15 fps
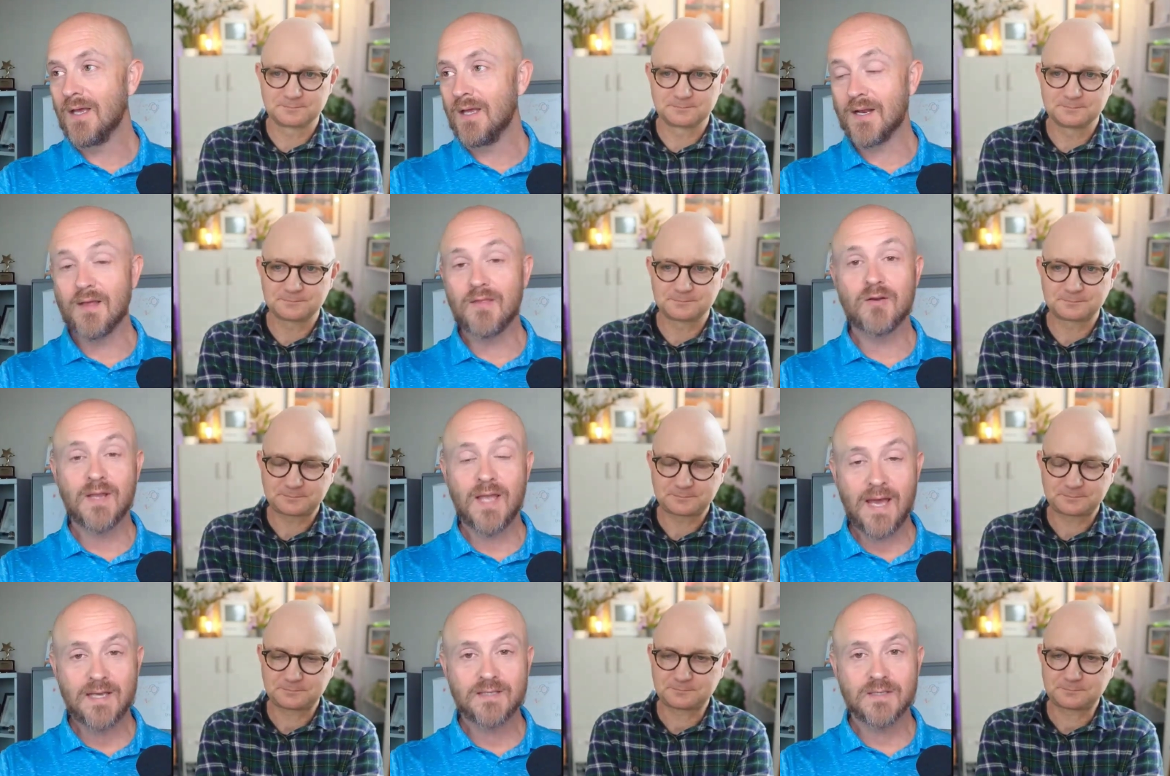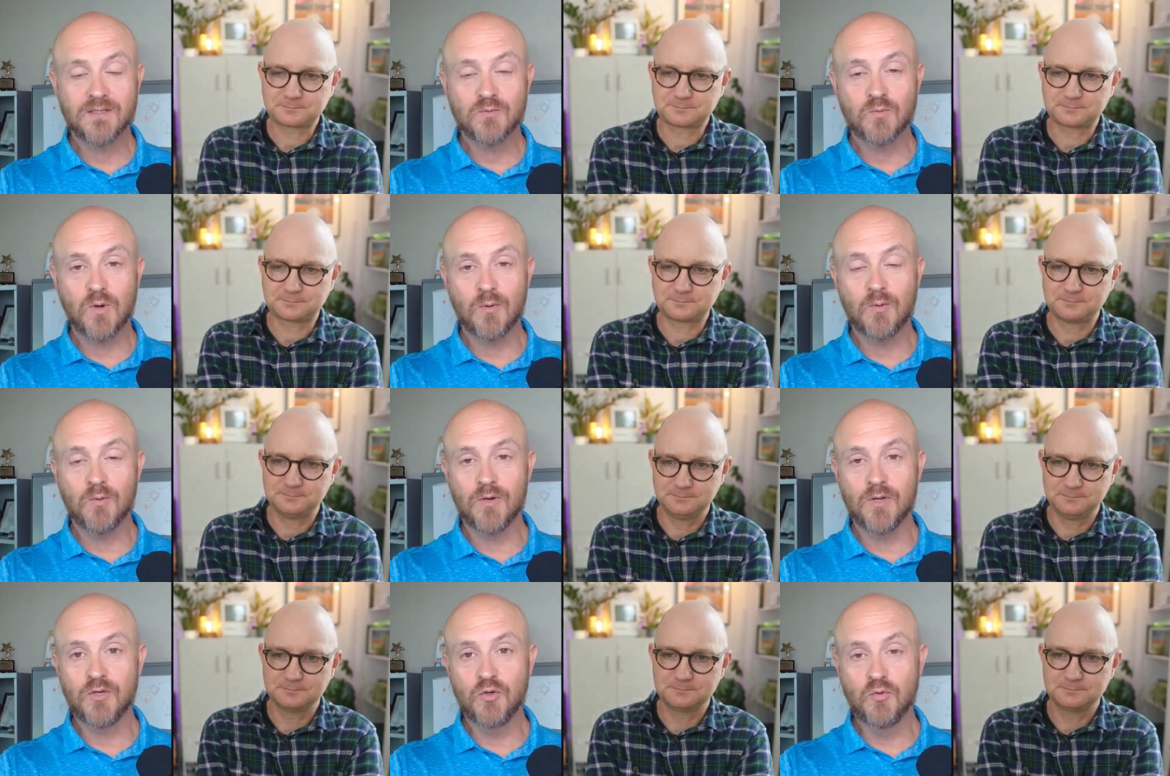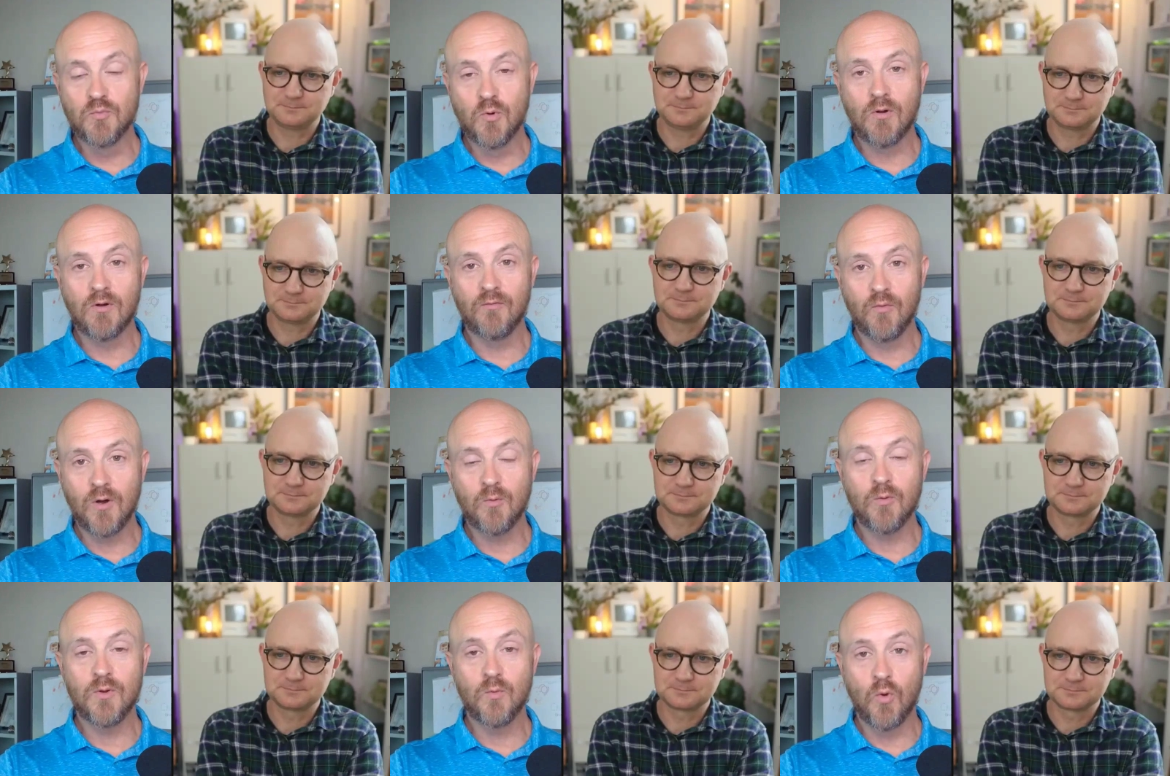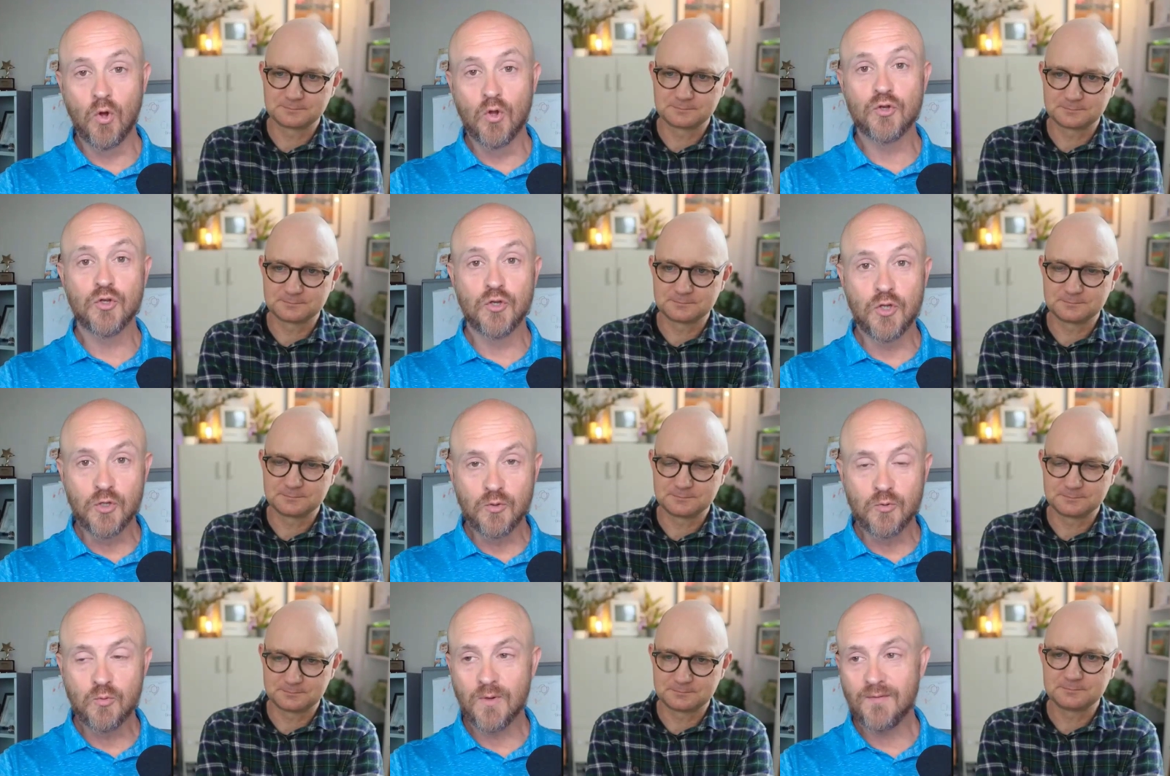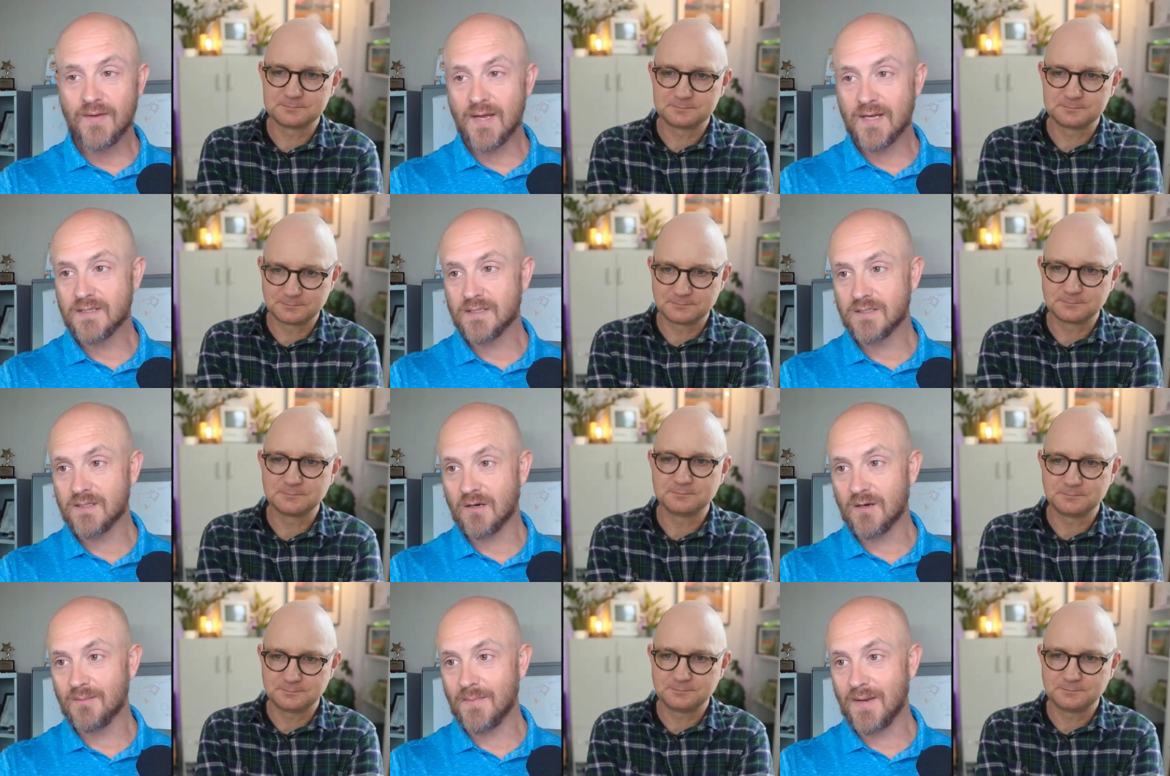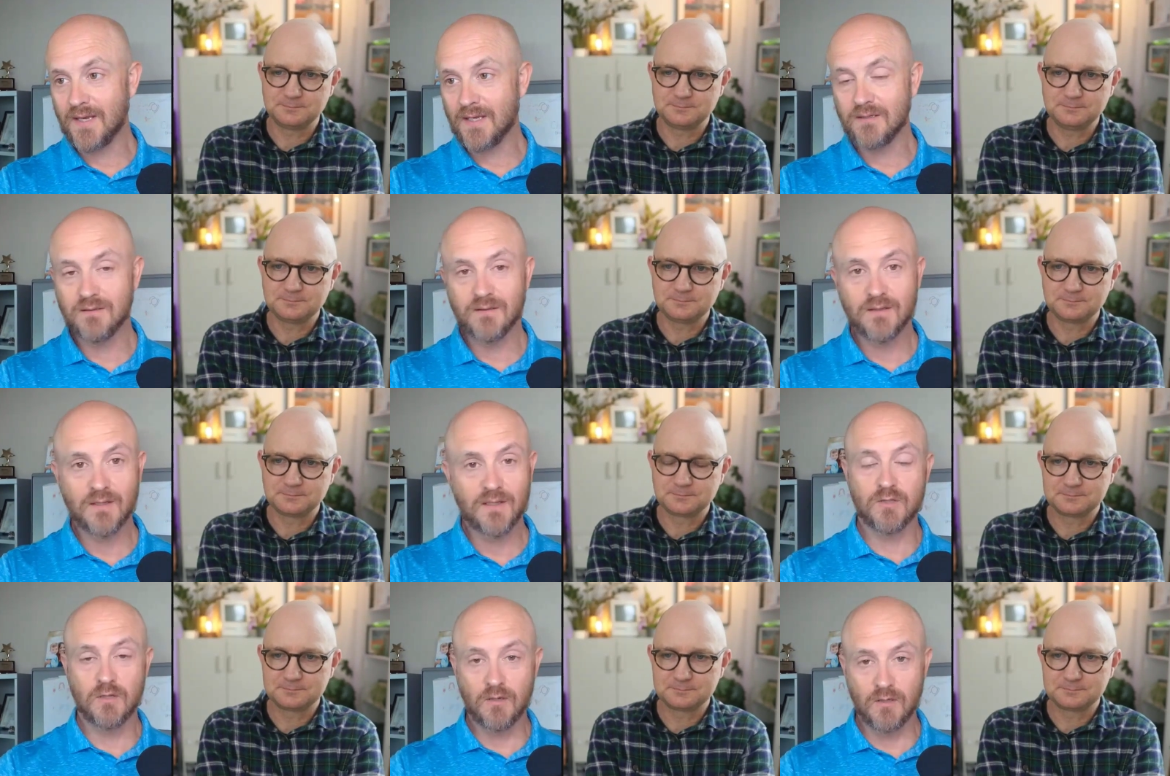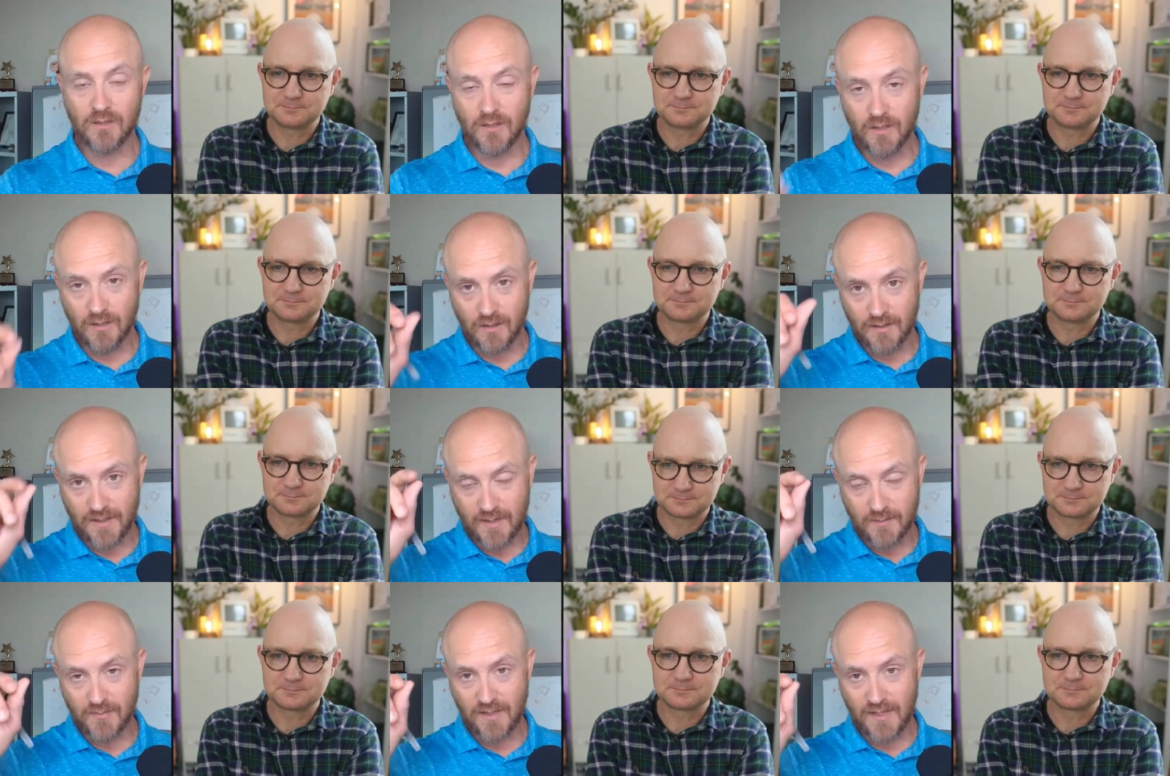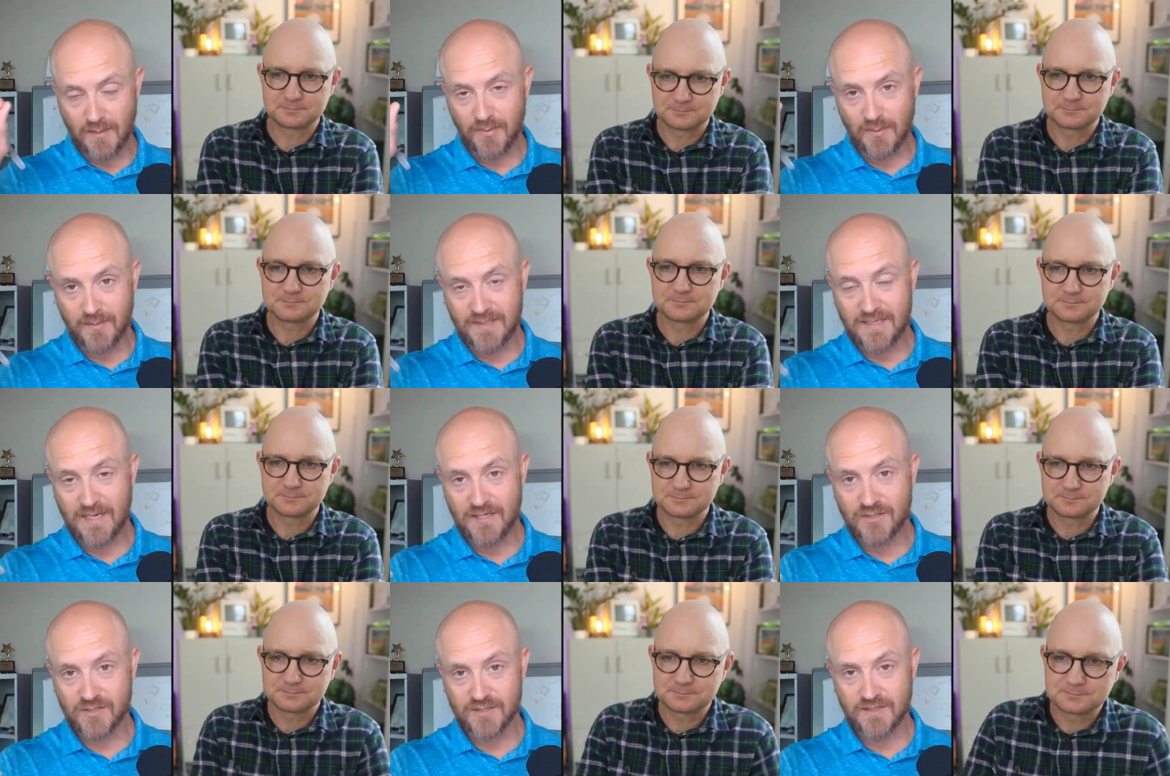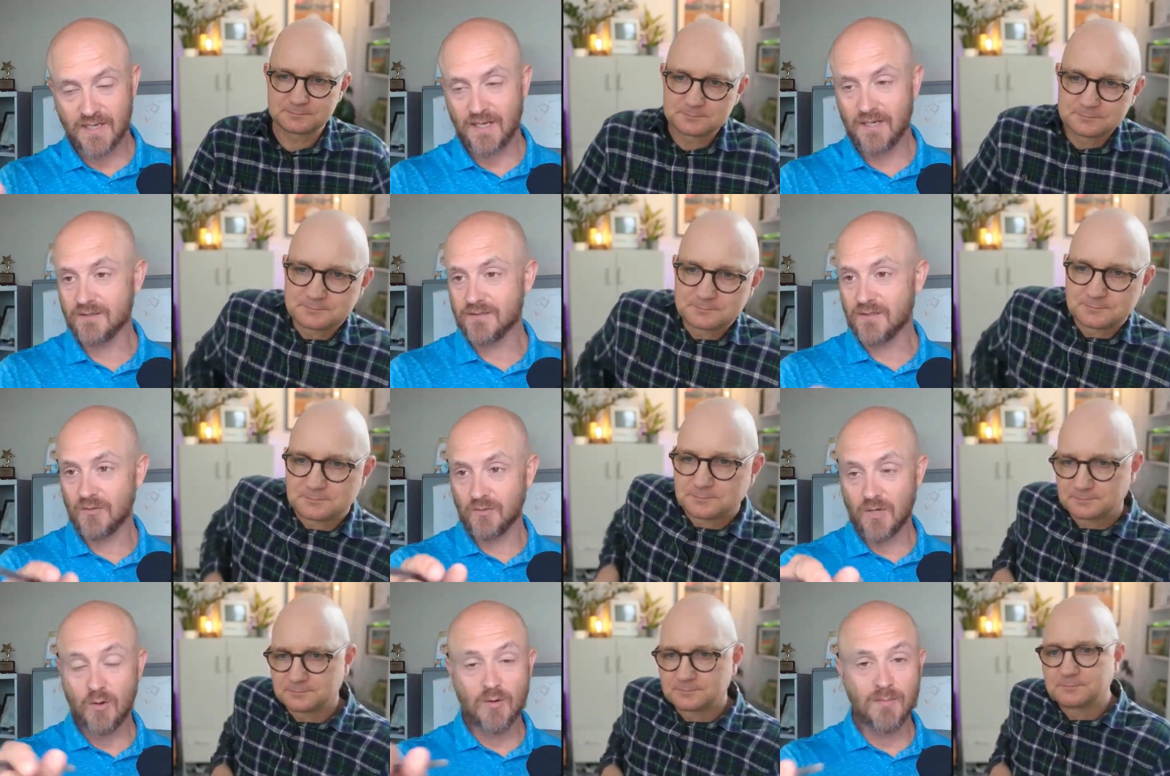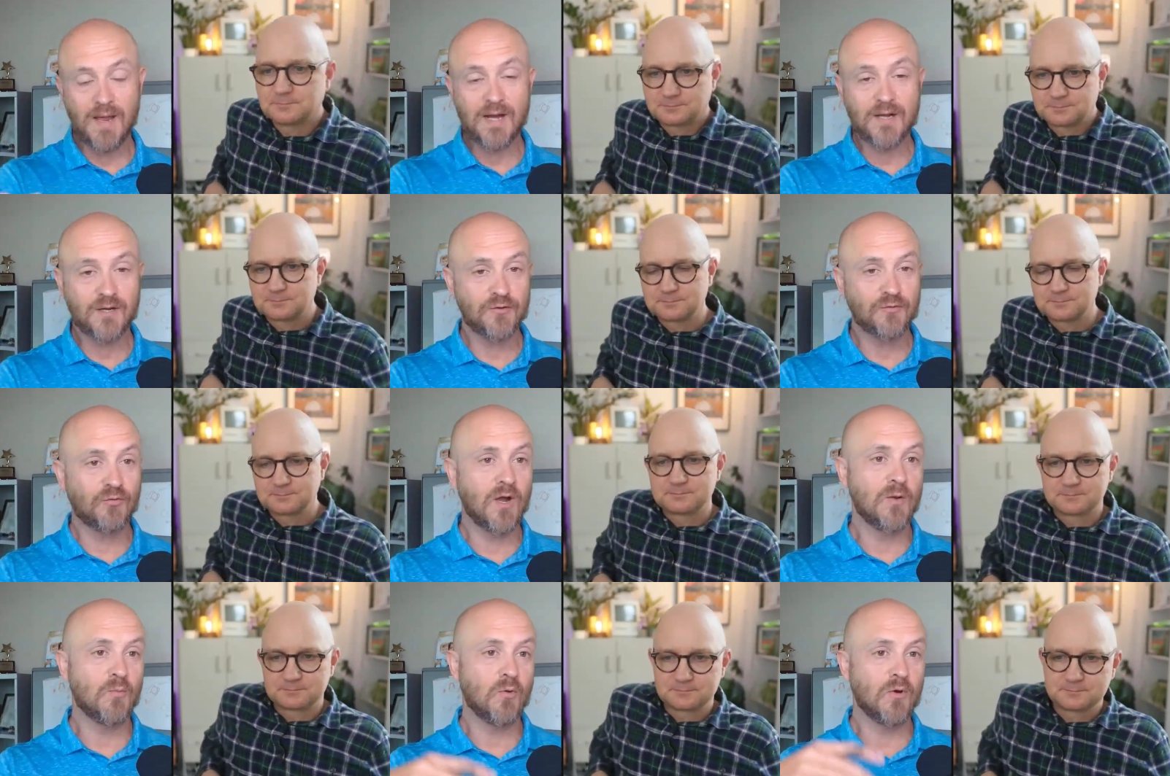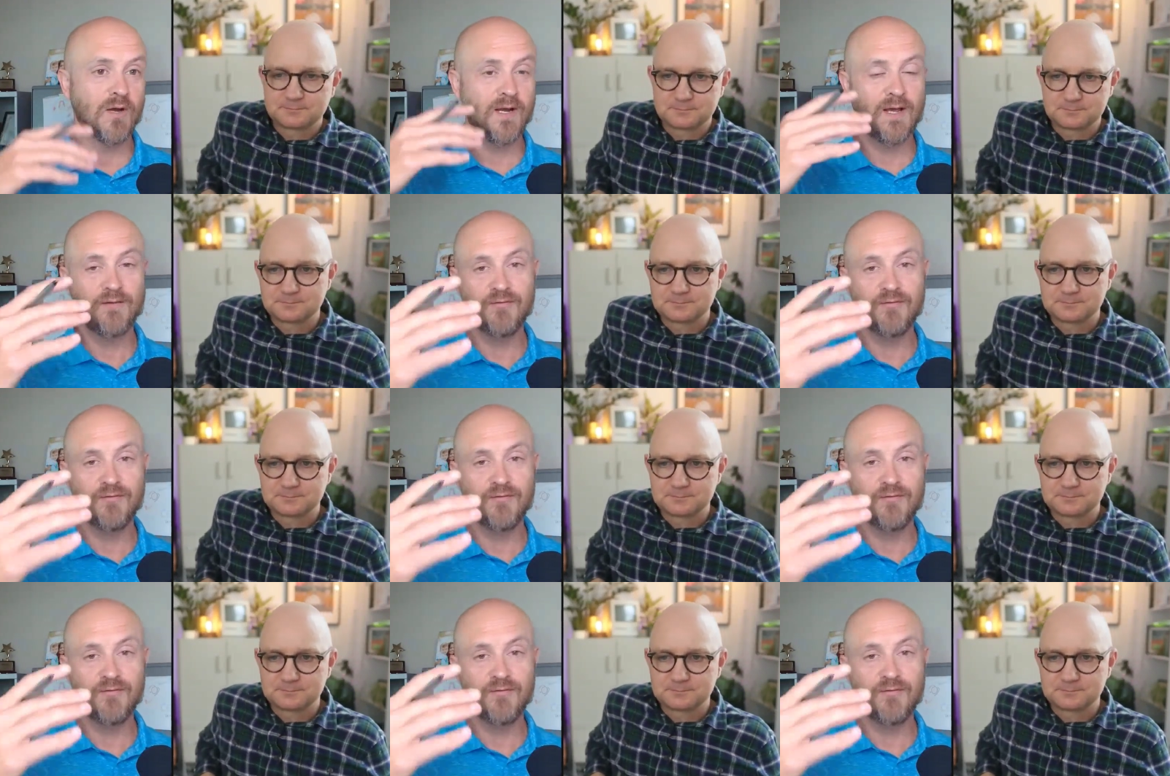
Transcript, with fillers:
Speaker 1: in other cases where we want to do more of what we want to do, we've got to start making little little Im- implementations now. So going back to your framework, and